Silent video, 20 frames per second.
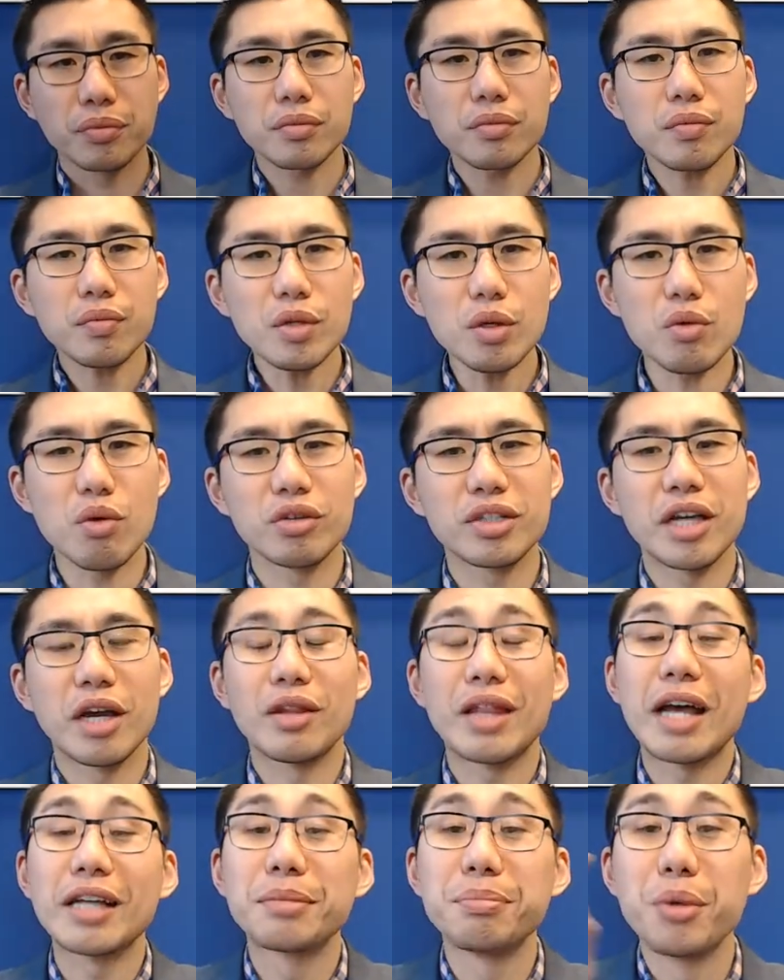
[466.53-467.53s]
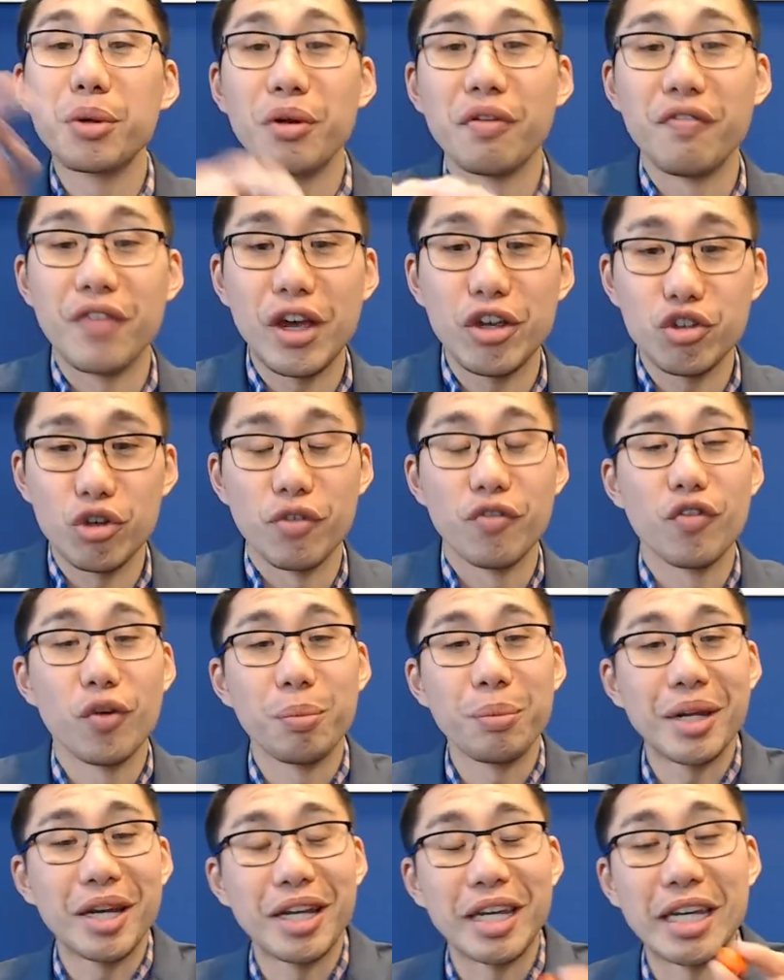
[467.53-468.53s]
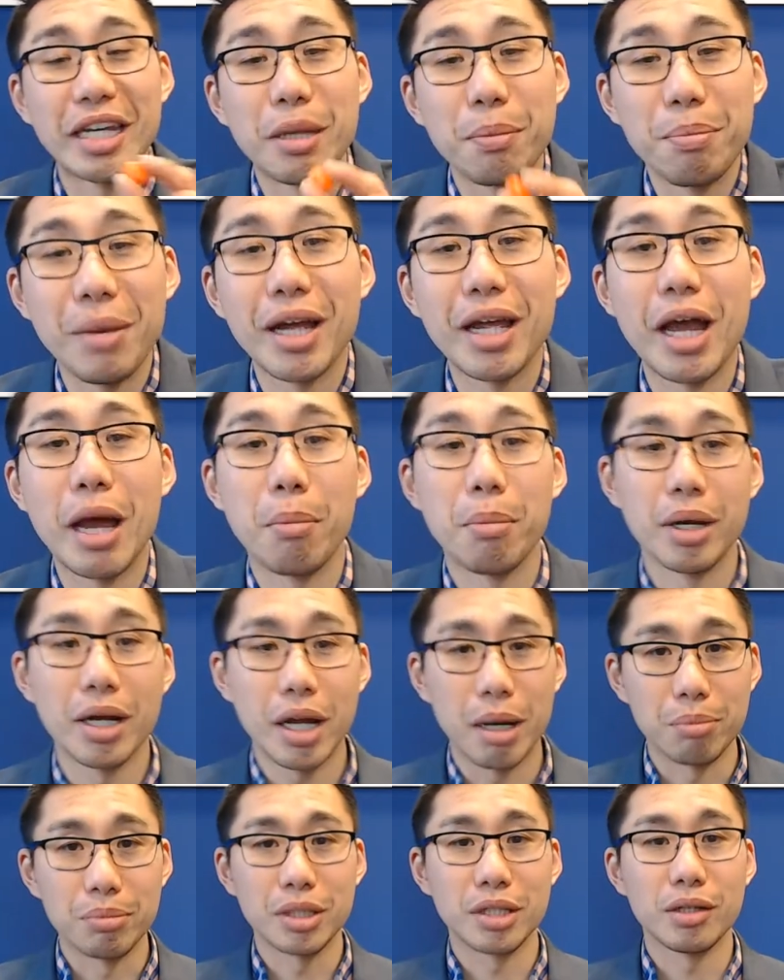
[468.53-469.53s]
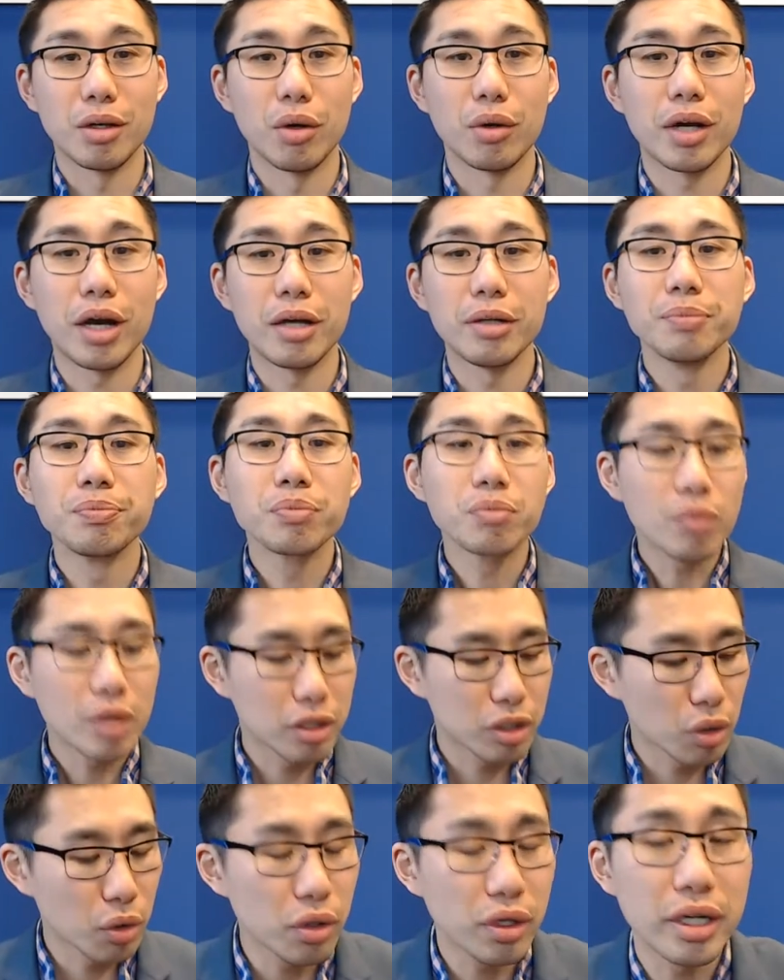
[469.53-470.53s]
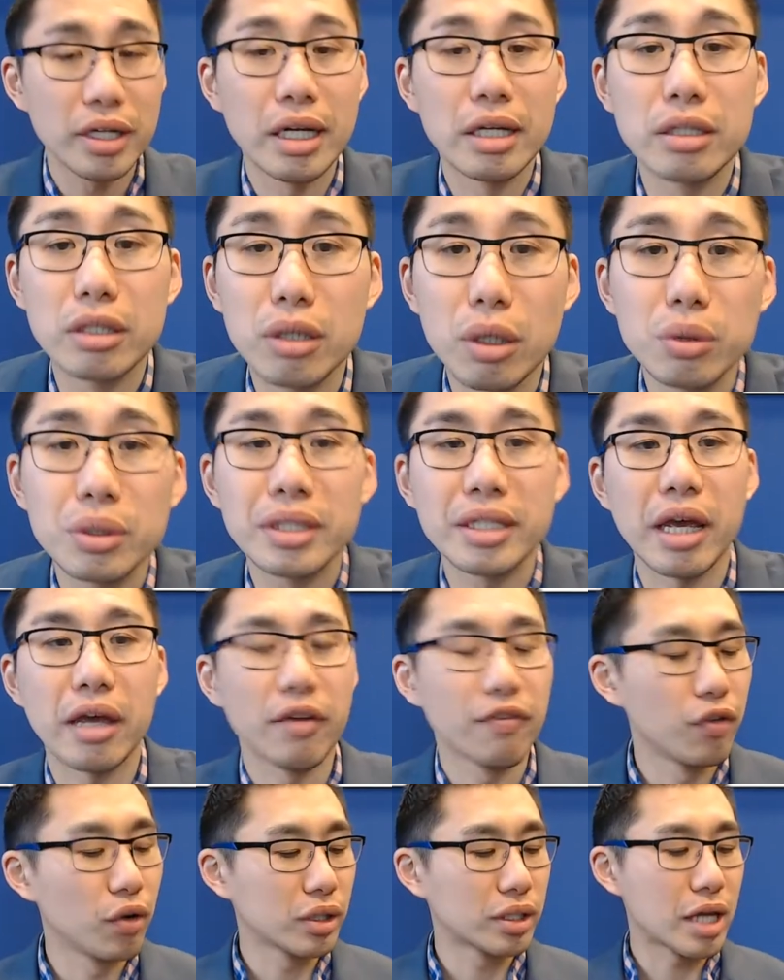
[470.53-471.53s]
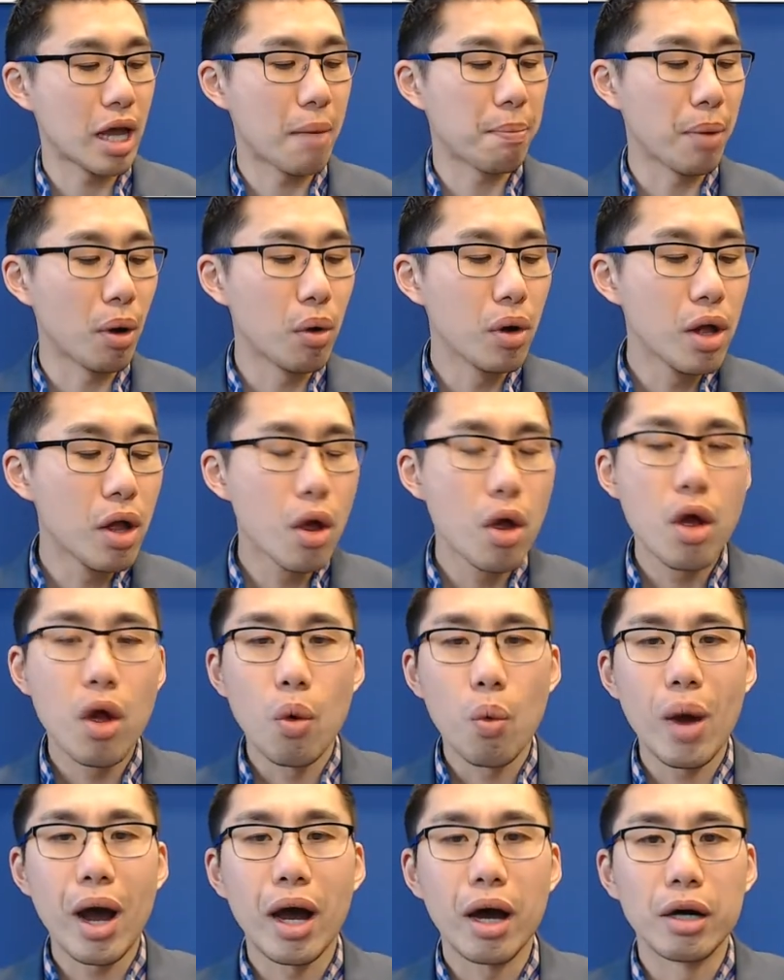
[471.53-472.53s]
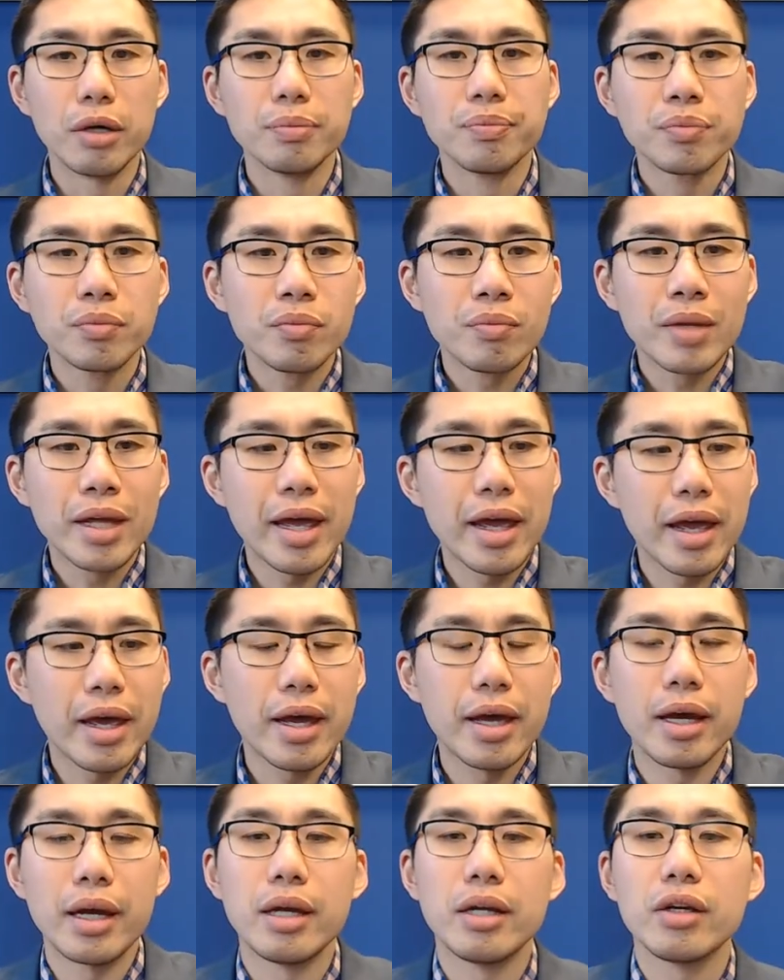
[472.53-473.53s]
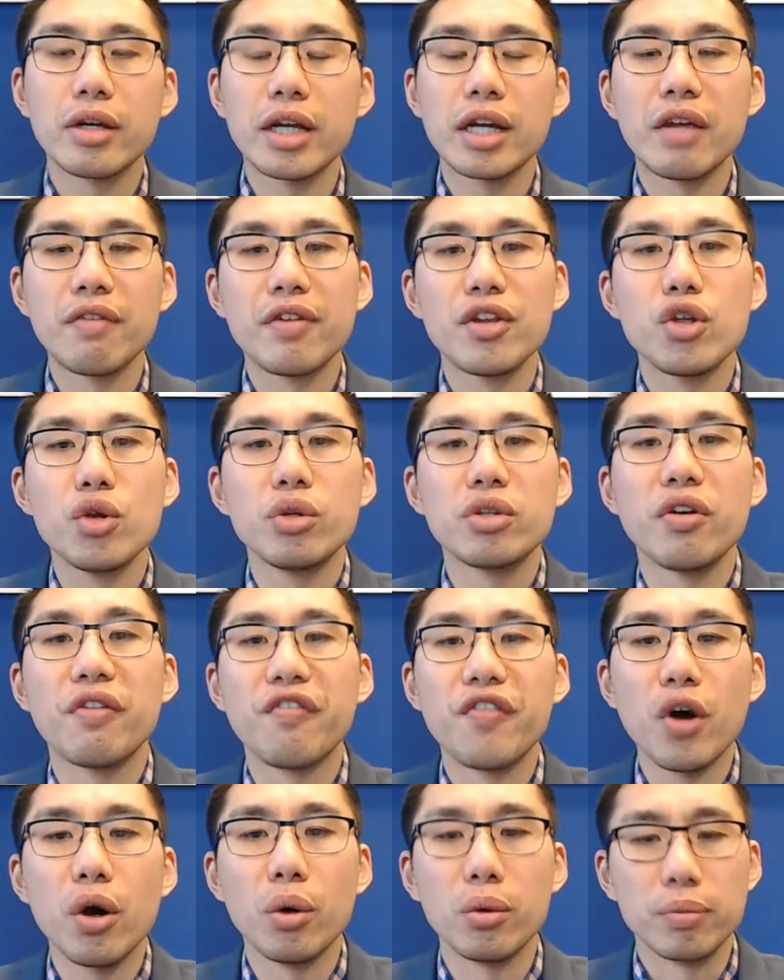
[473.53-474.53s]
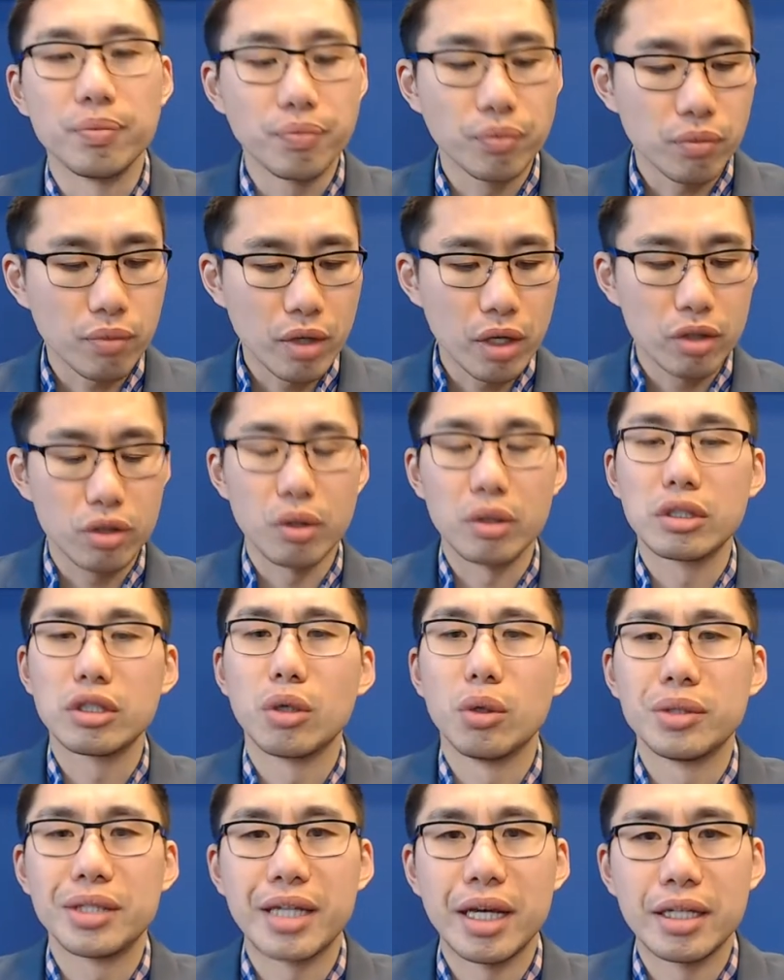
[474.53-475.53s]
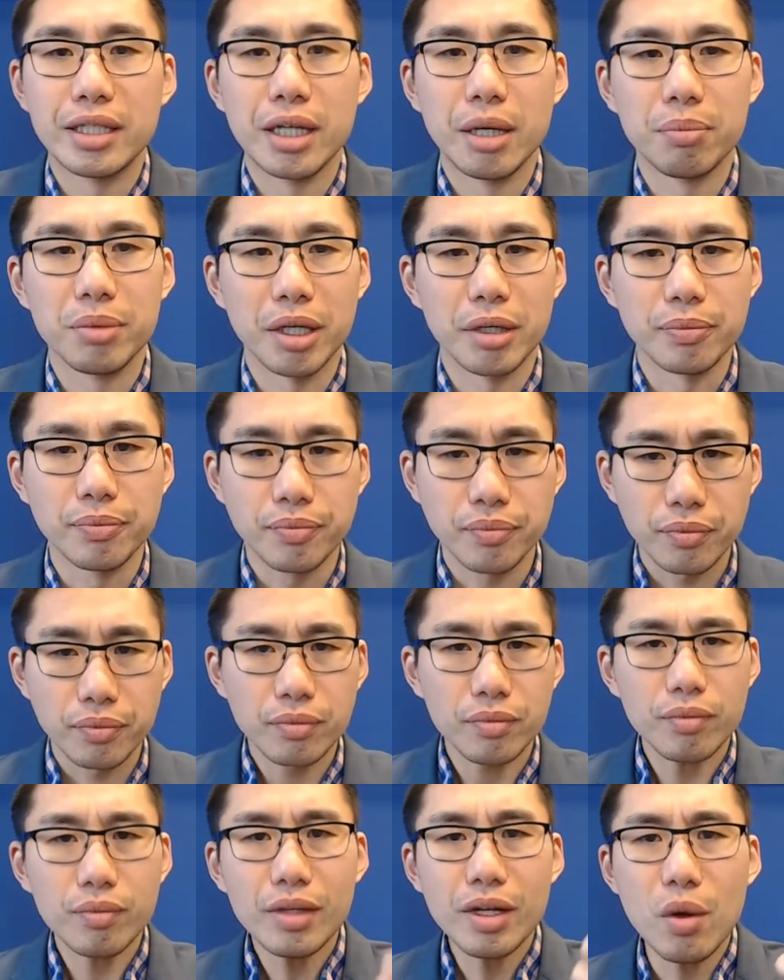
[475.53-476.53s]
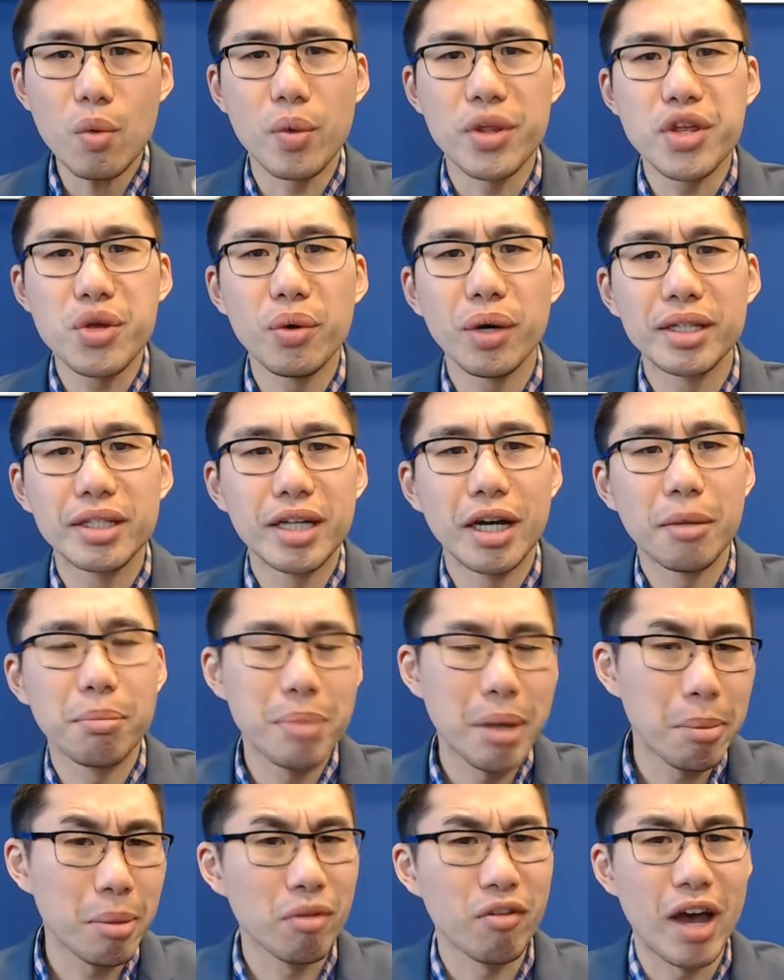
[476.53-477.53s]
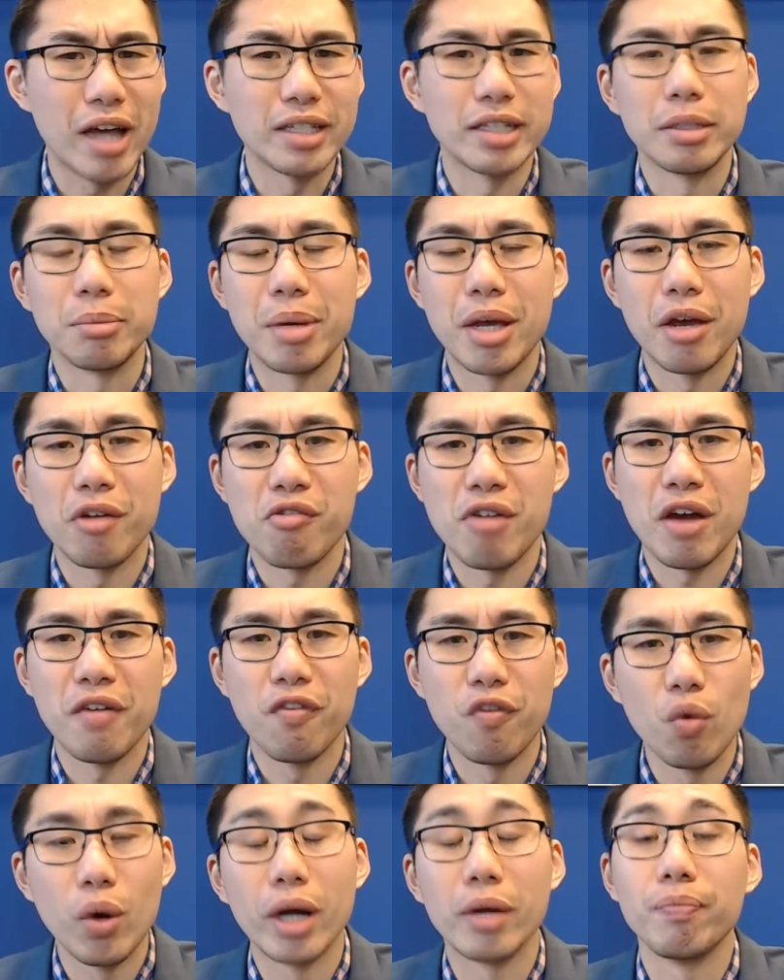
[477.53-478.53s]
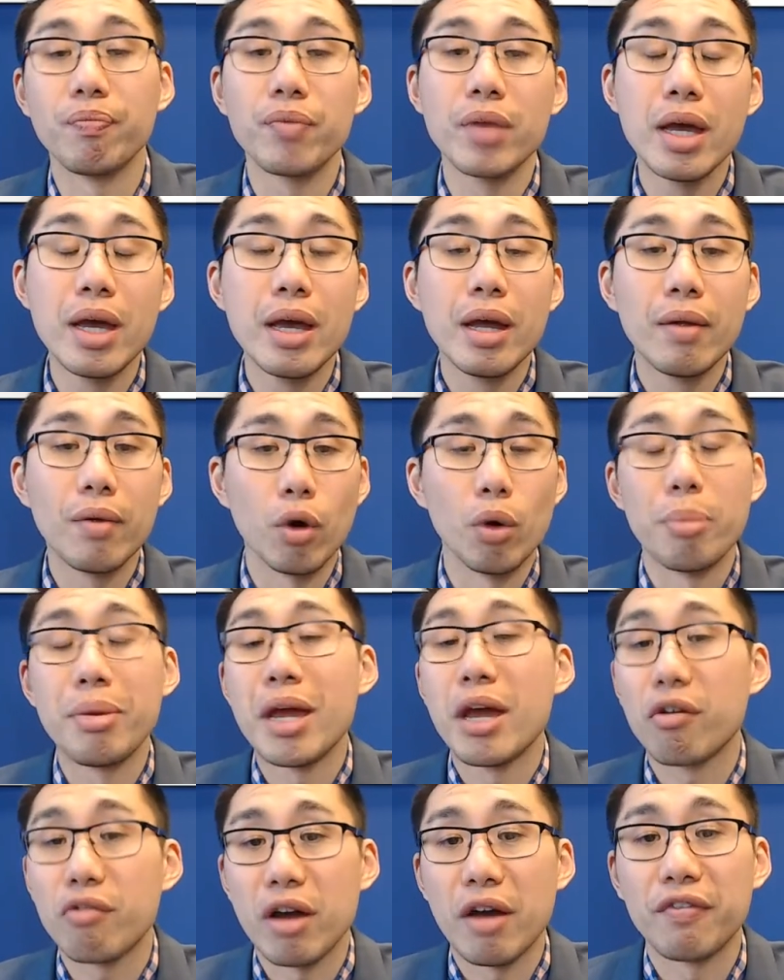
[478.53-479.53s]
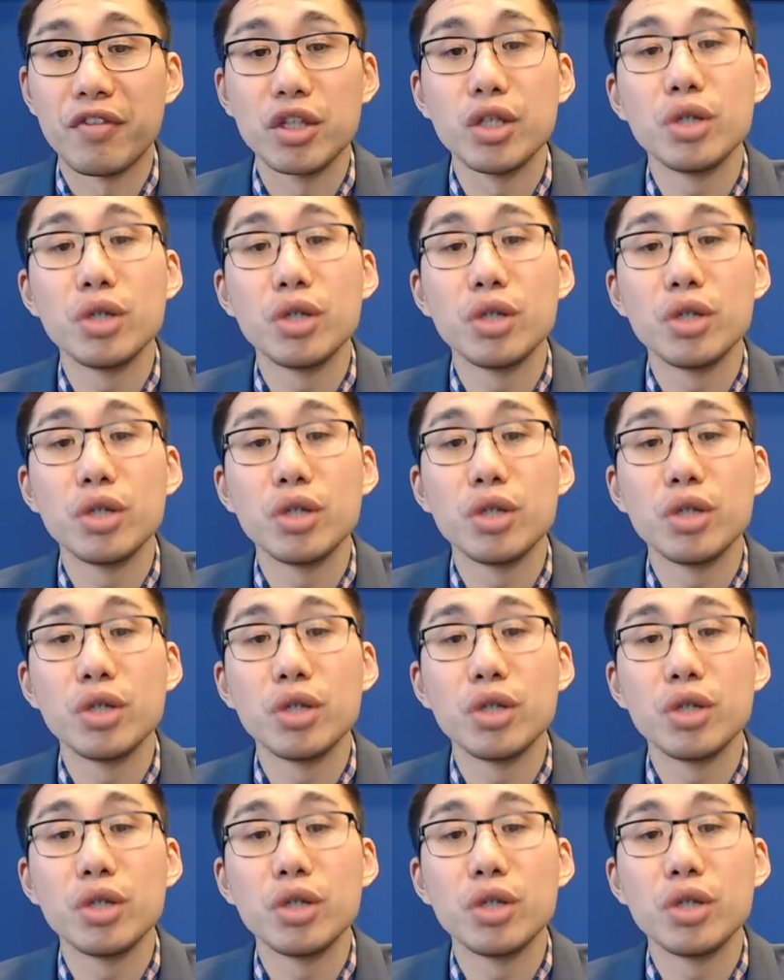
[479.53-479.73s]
will say that's motivation for me to eat my M and M's, okay? So you can associate, for example, well, here you can even use your phone to associate something. When you are done memorizing paragraph one or paragraph two,